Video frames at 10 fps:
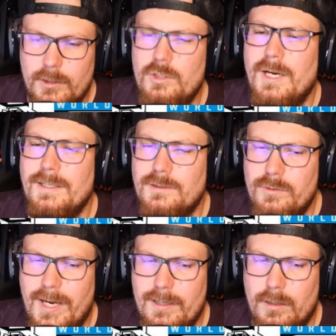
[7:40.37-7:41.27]
Do you guys
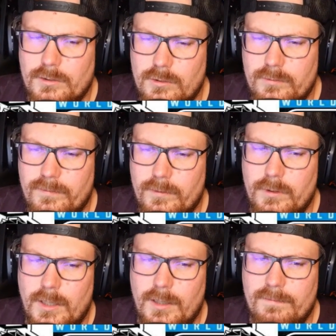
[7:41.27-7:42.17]
do that also
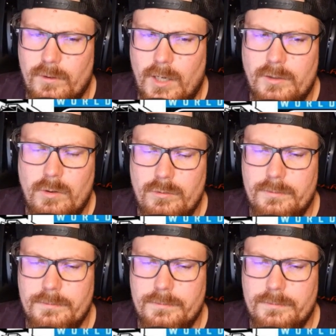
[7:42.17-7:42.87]
for on-road?